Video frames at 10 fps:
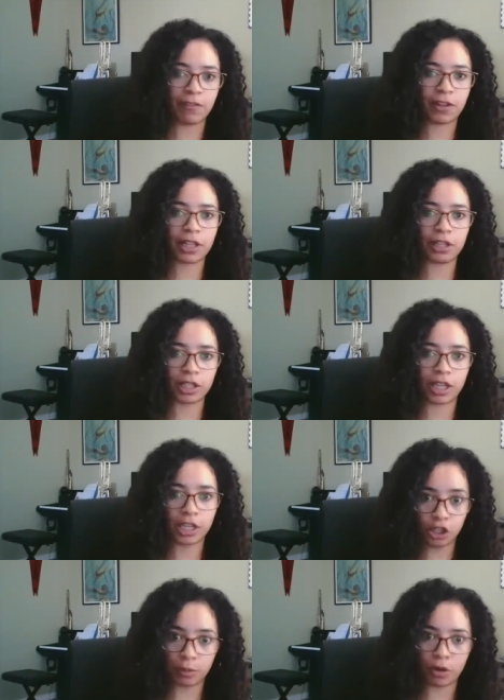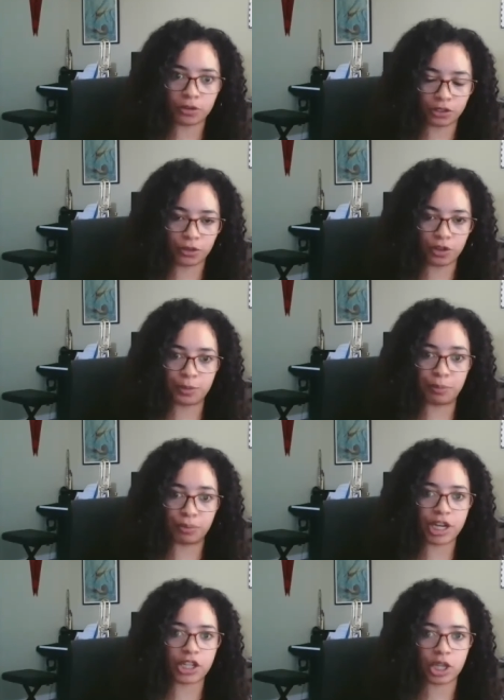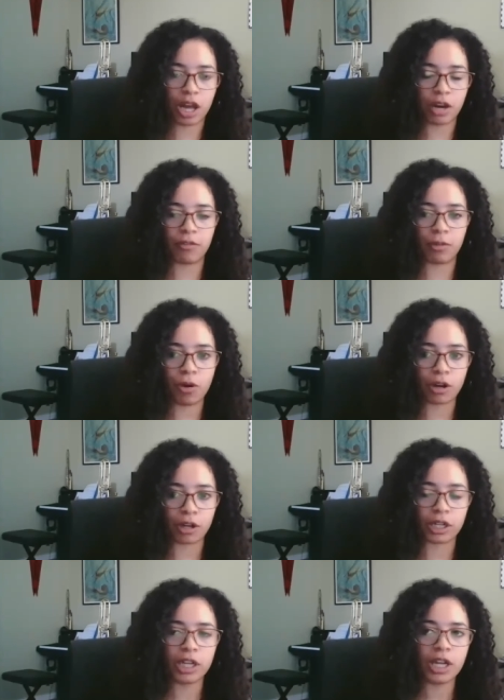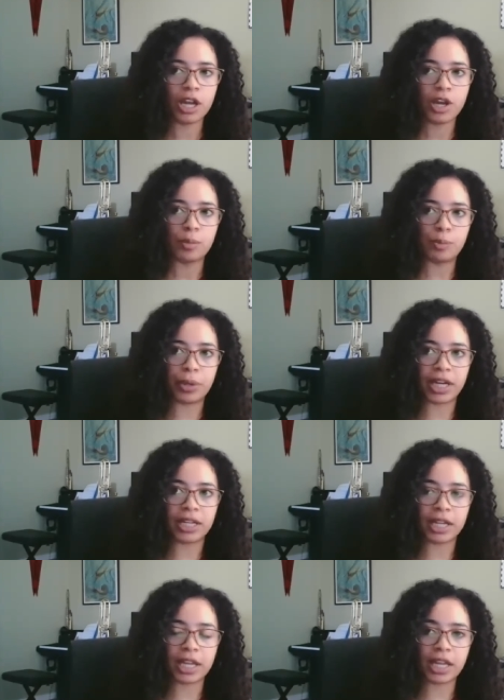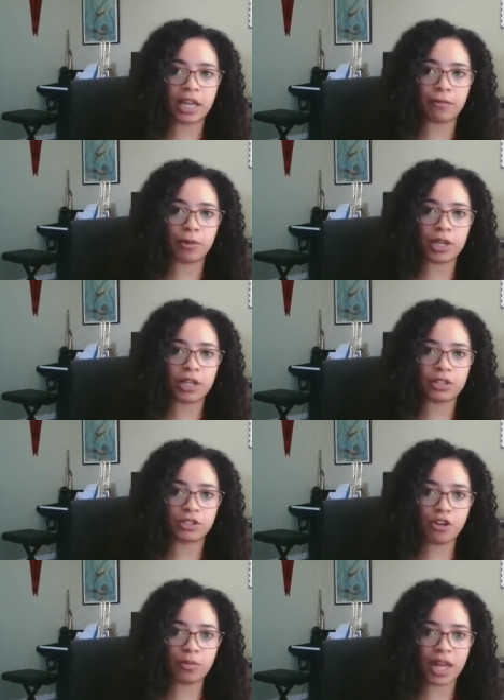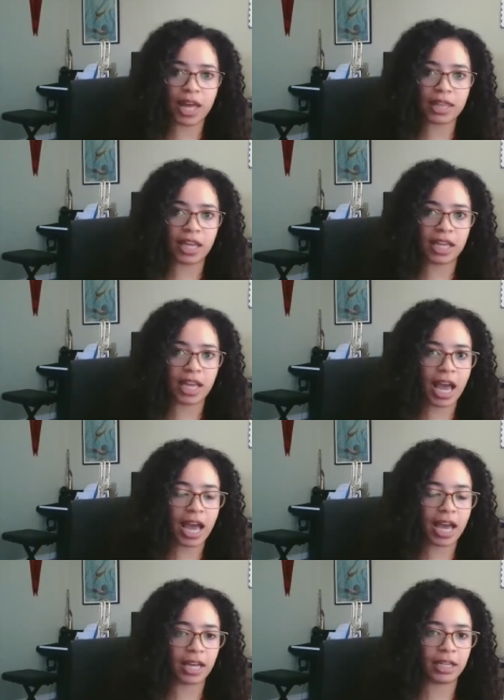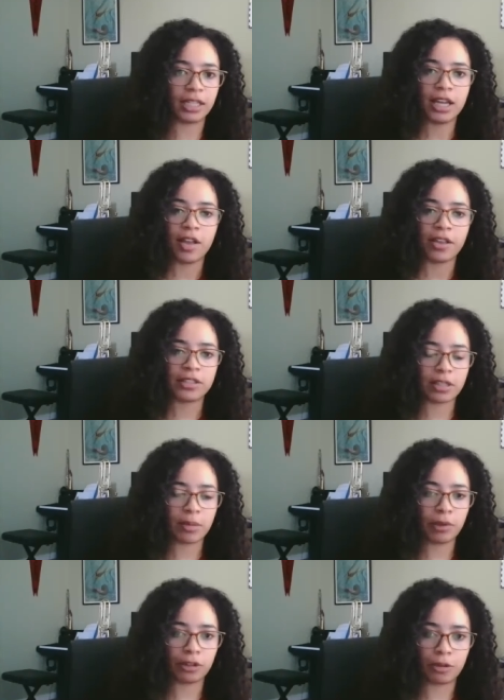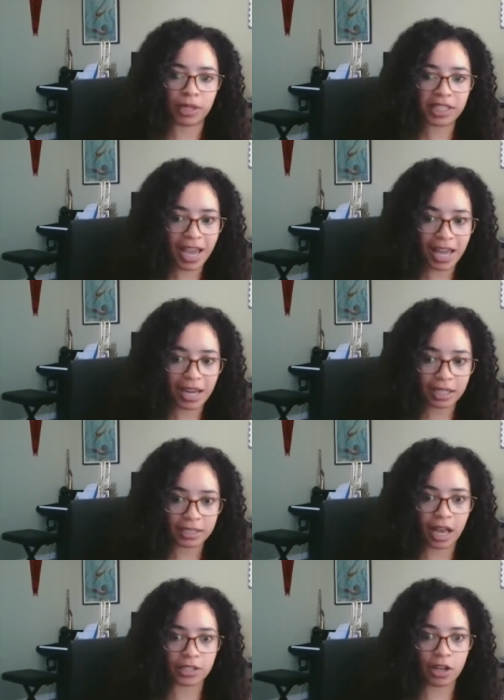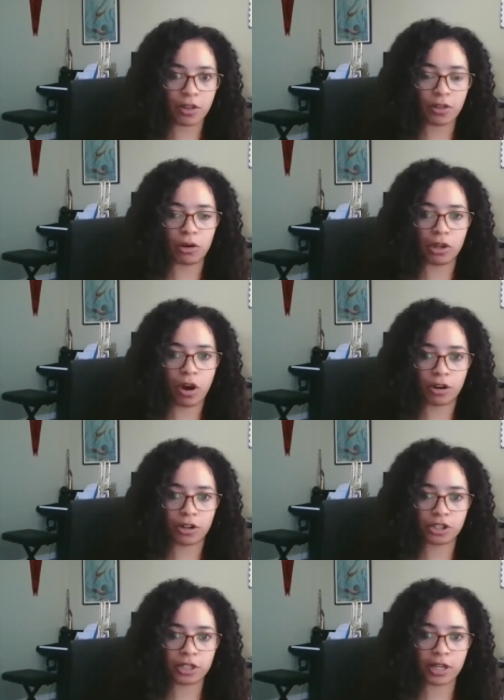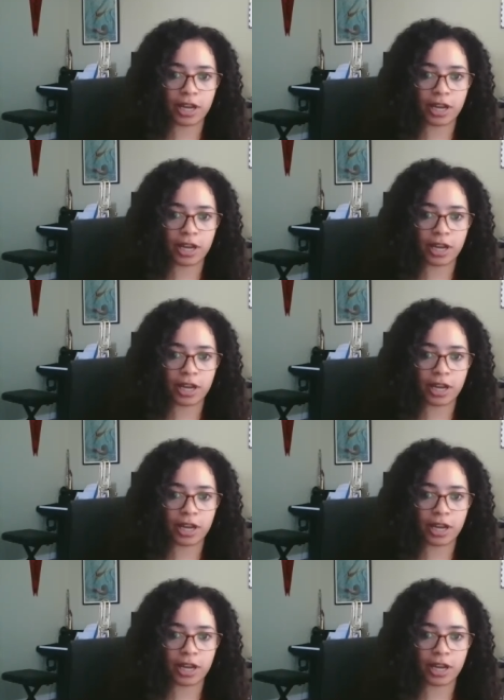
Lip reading: looking, could mosasaurs breach out of the water? But if we assume that they had similar mechanics as other large